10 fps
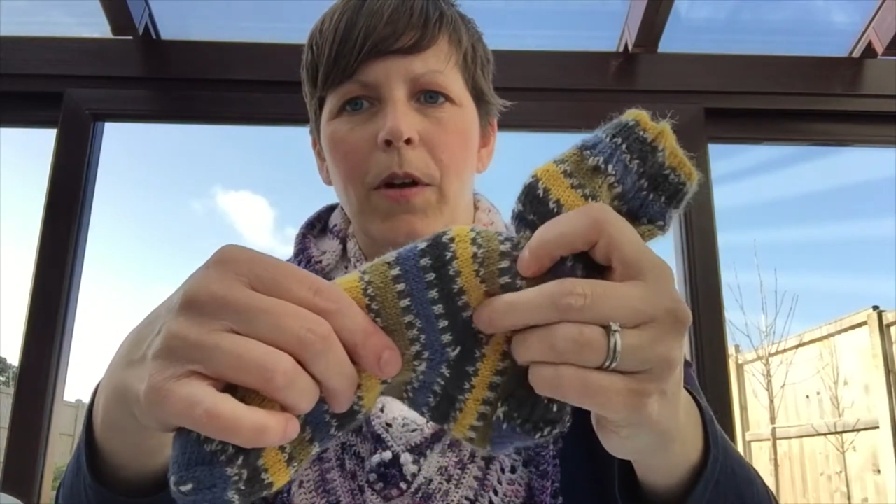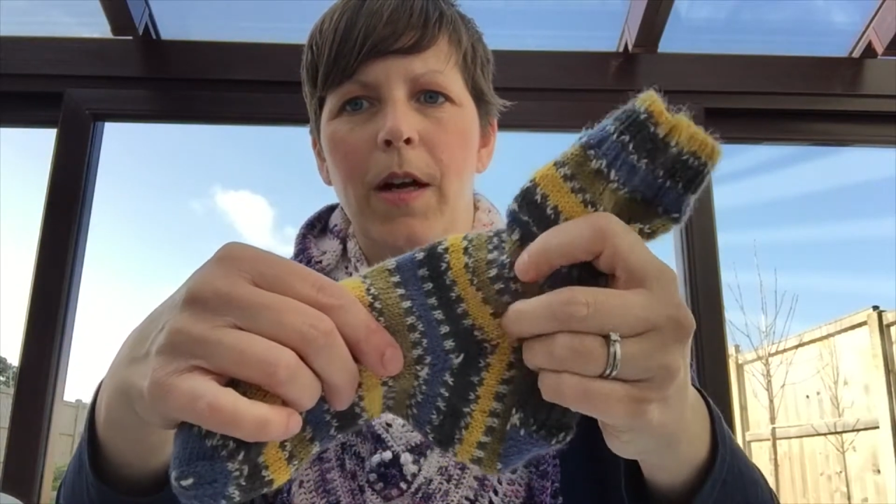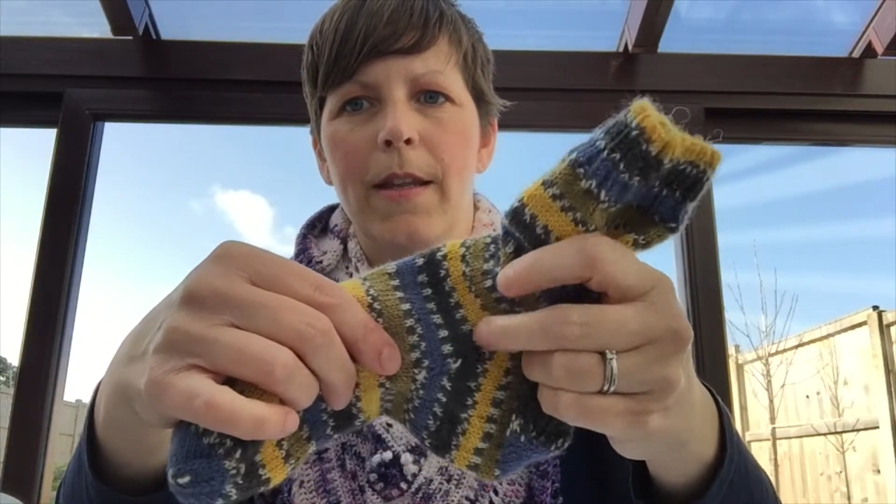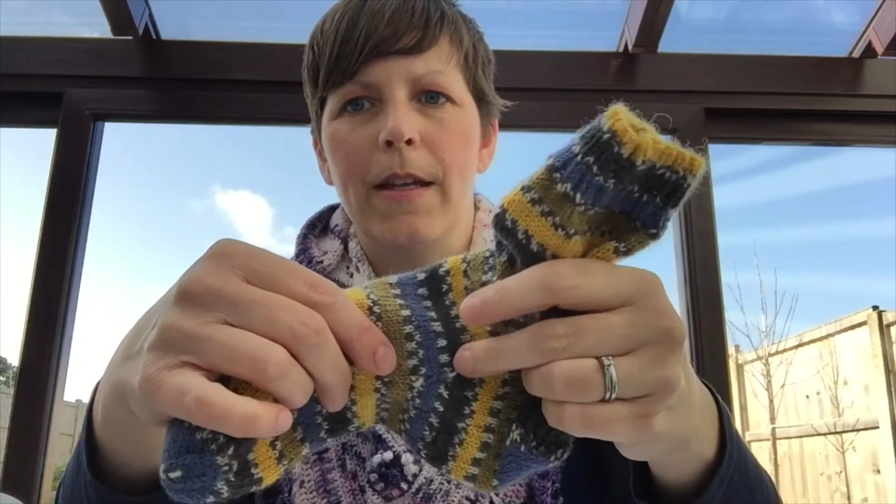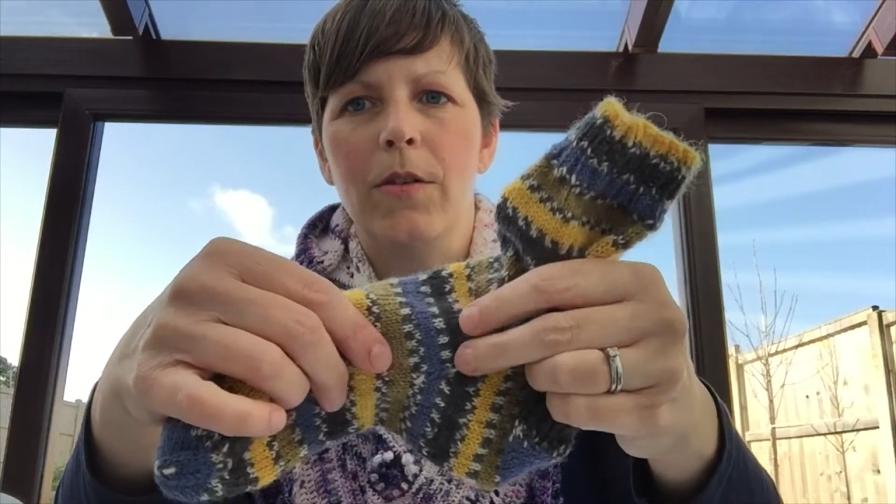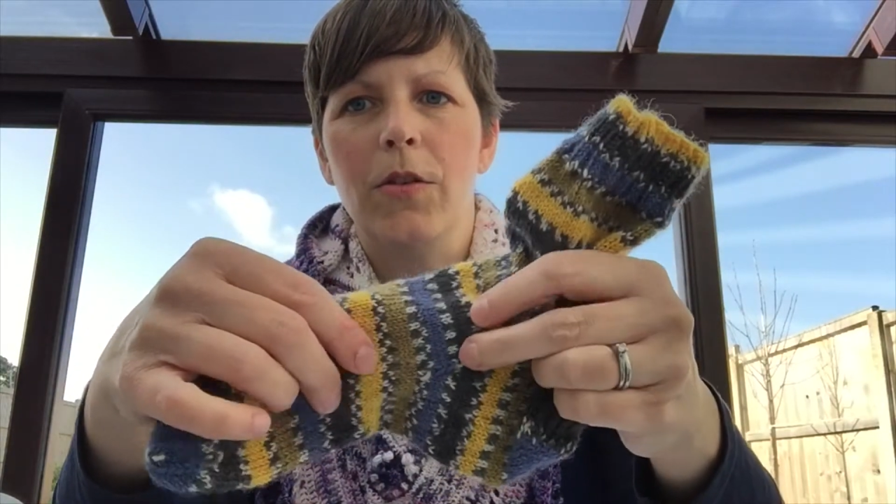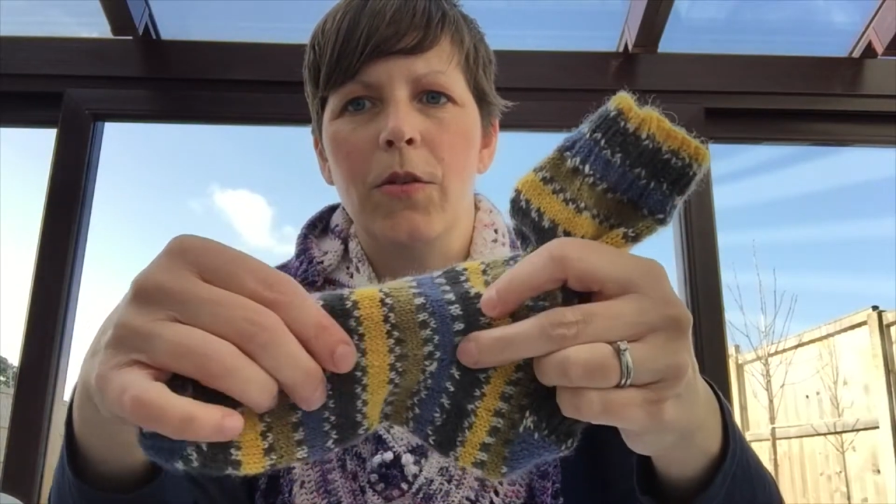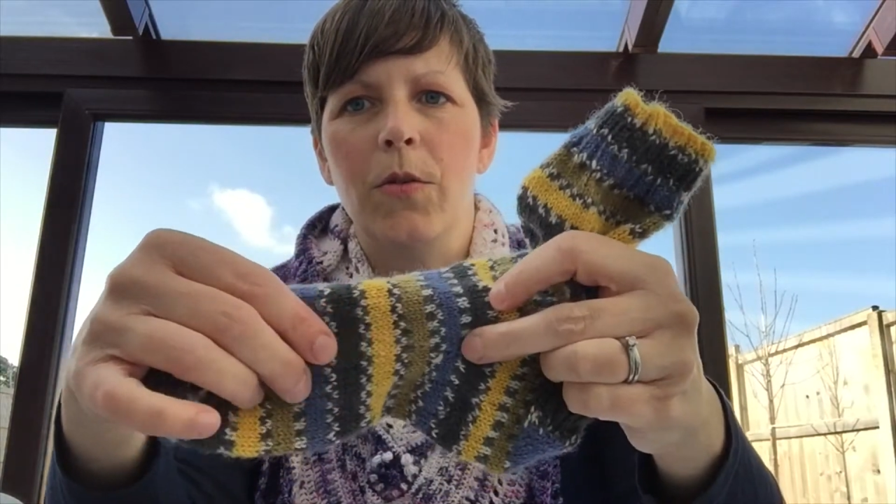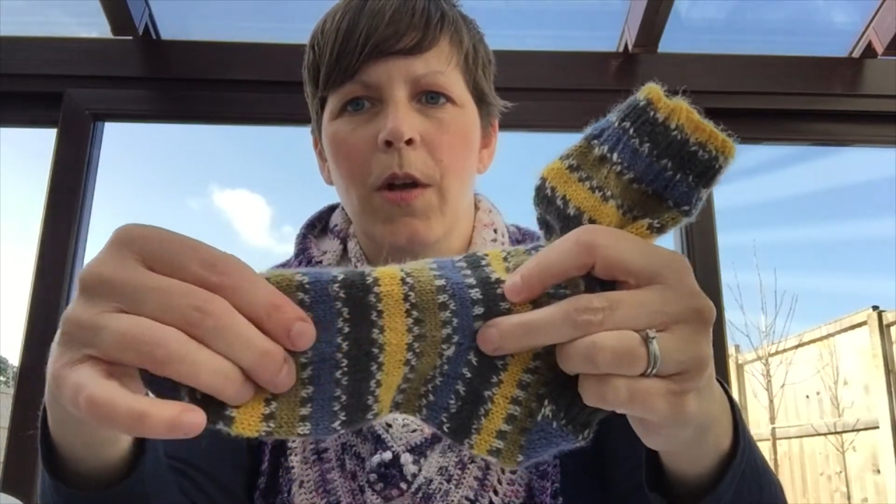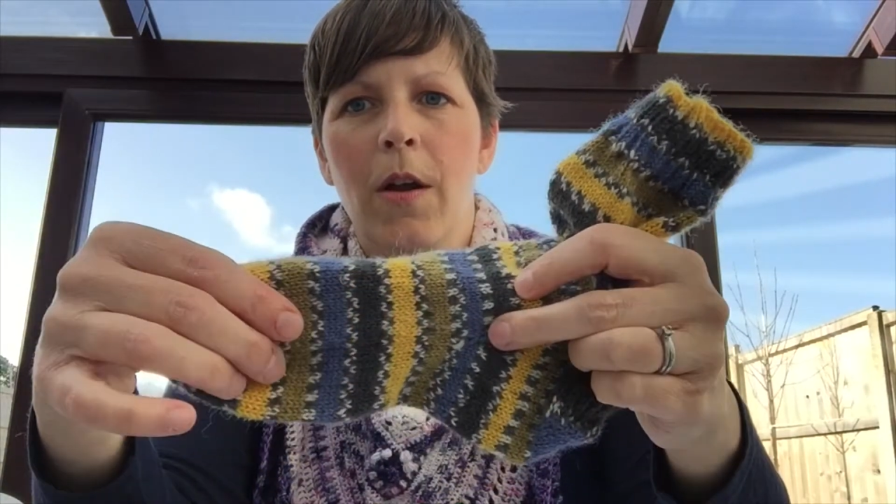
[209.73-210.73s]
I then
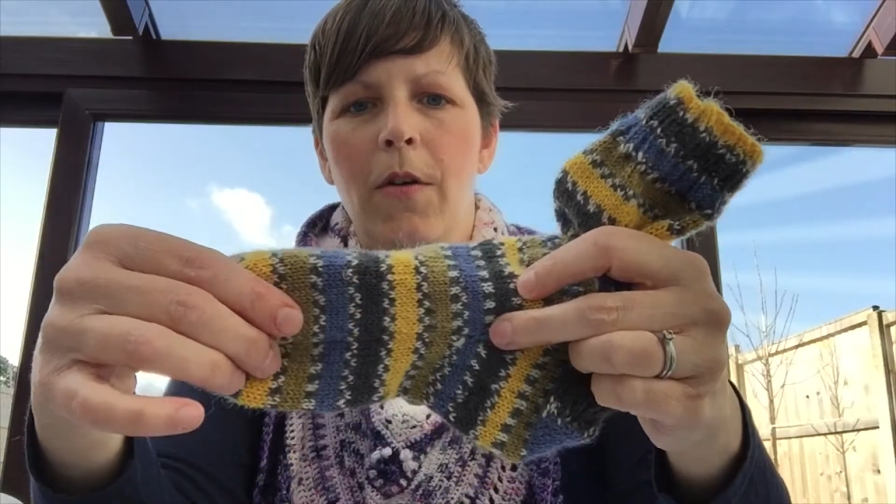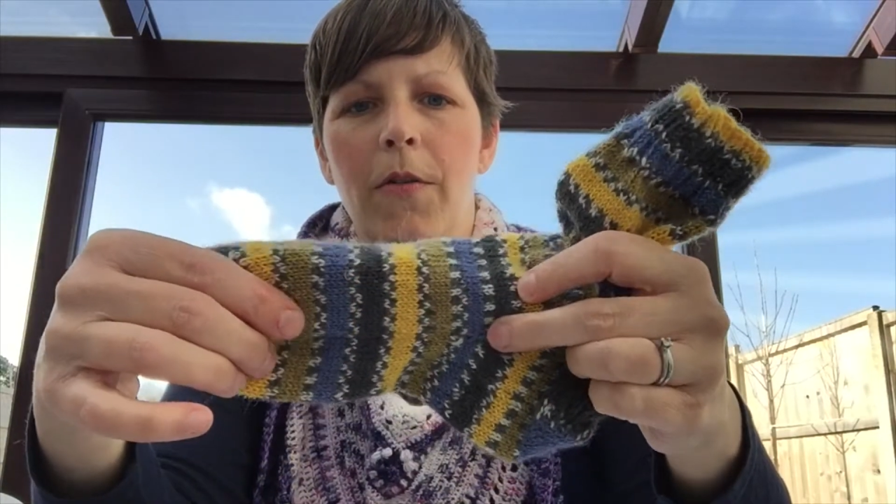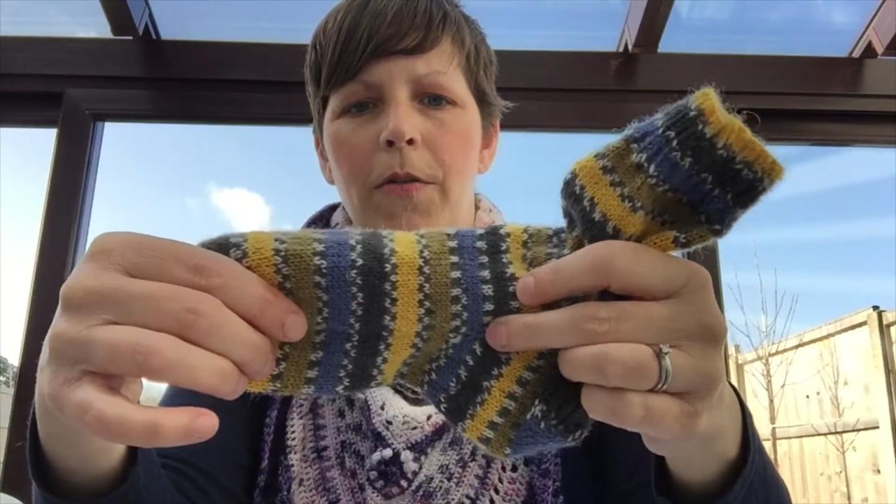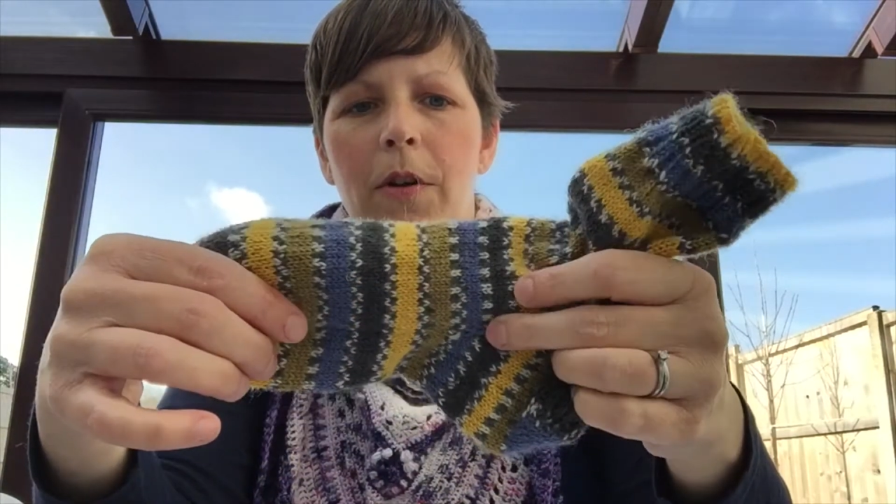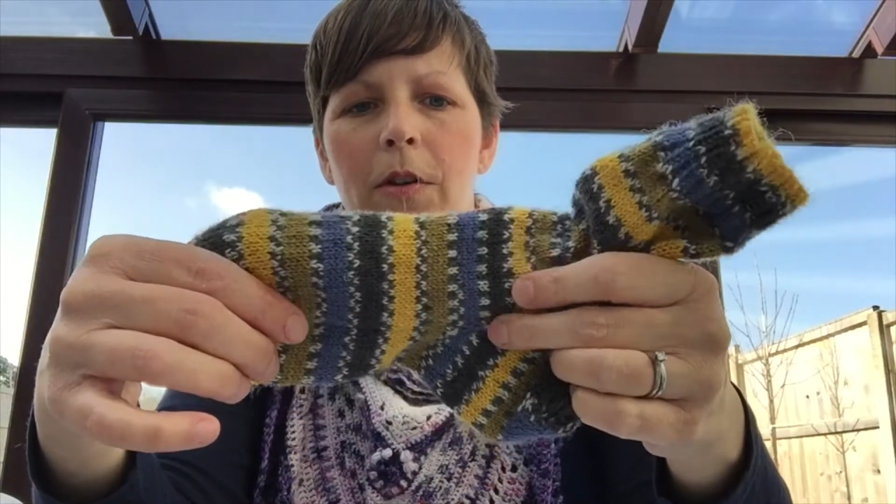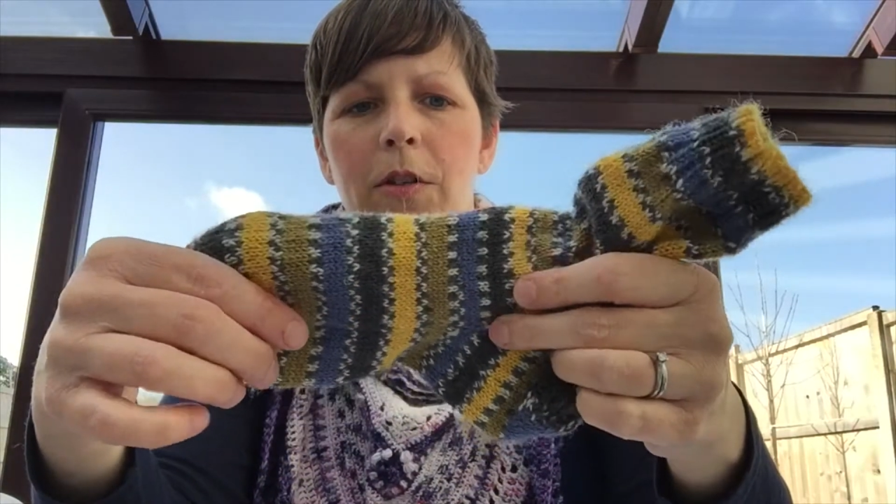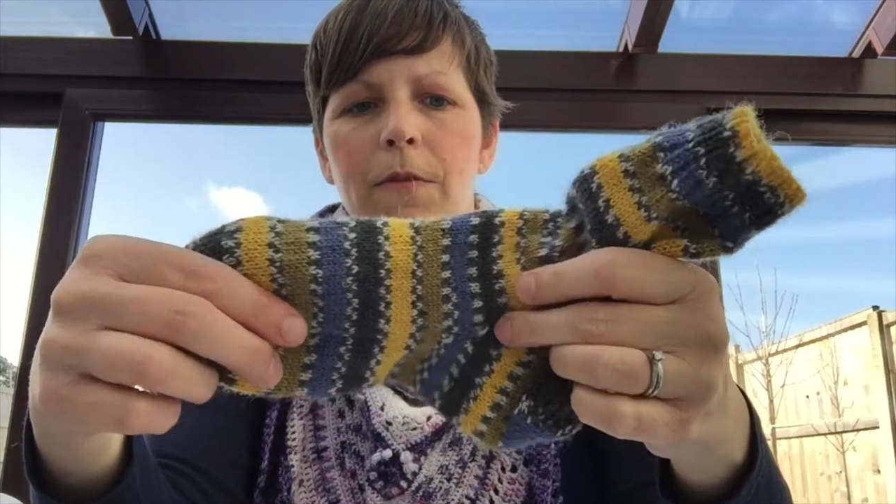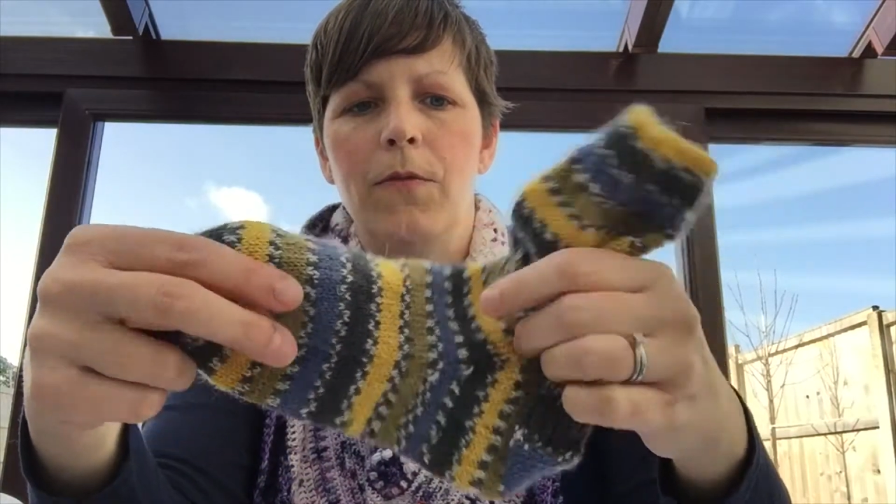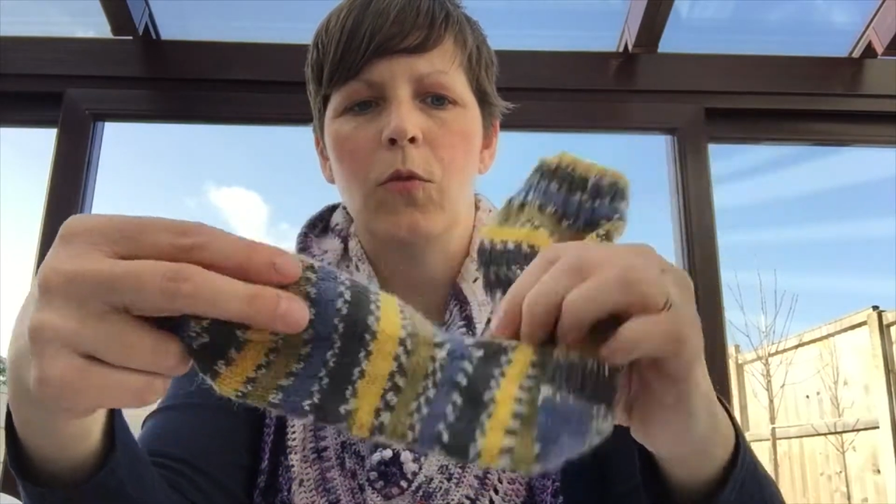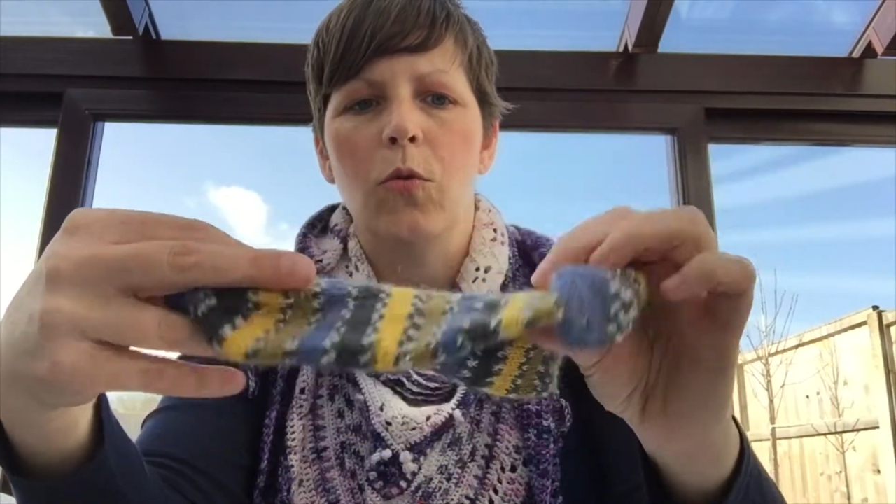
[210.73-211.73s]
do
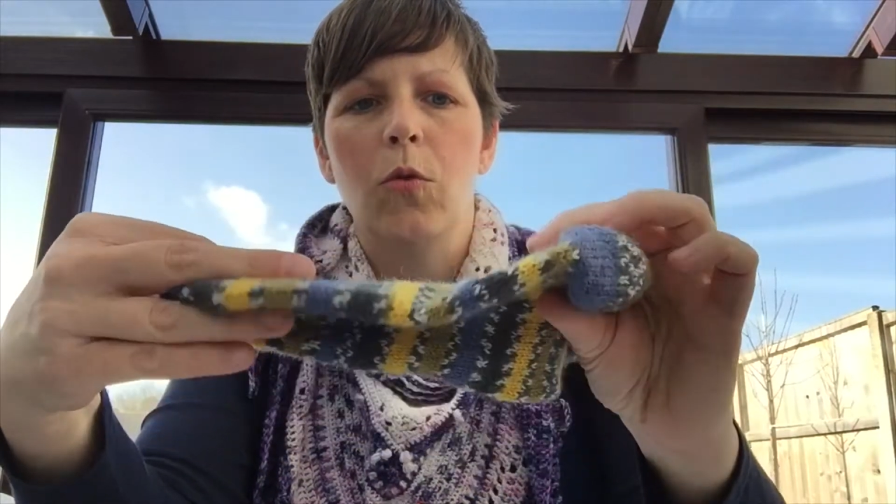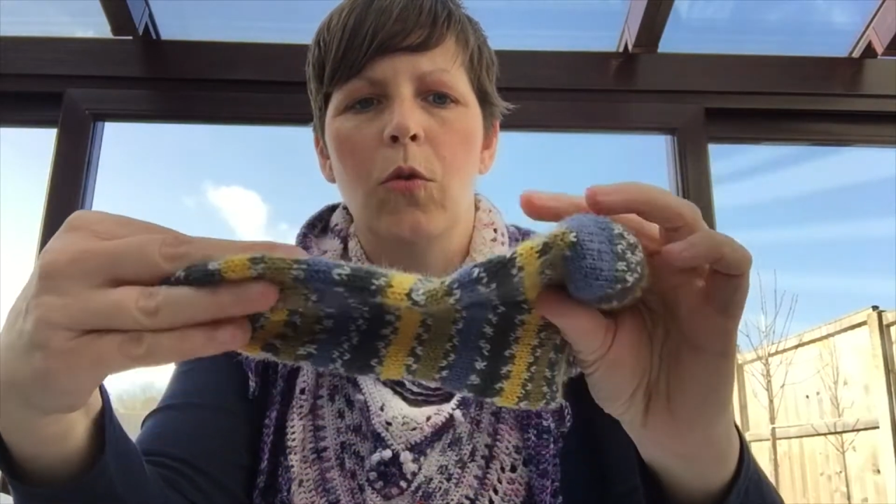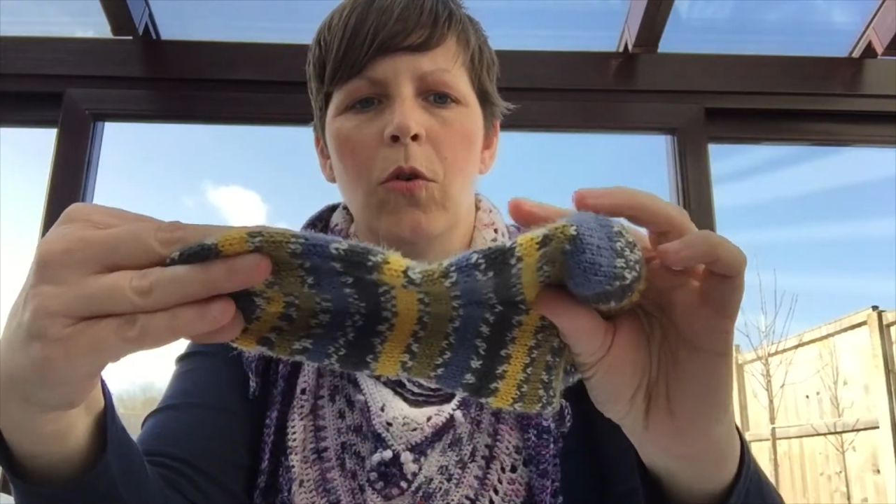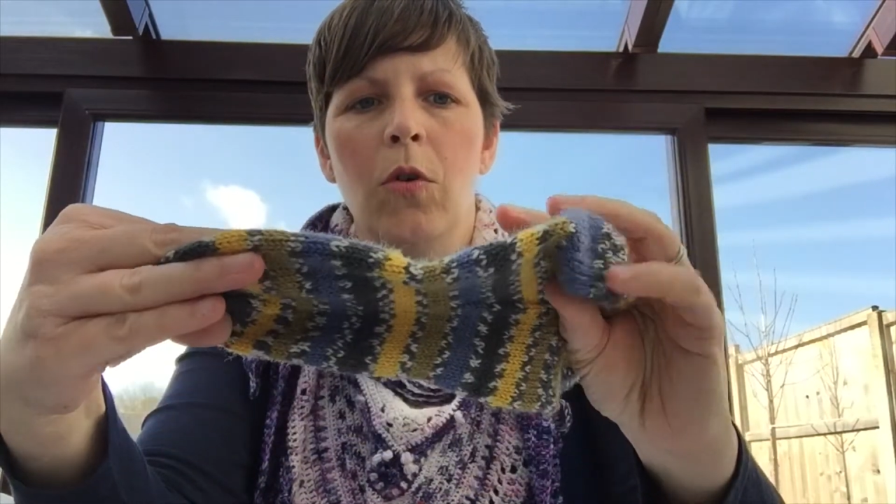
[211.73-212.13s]
34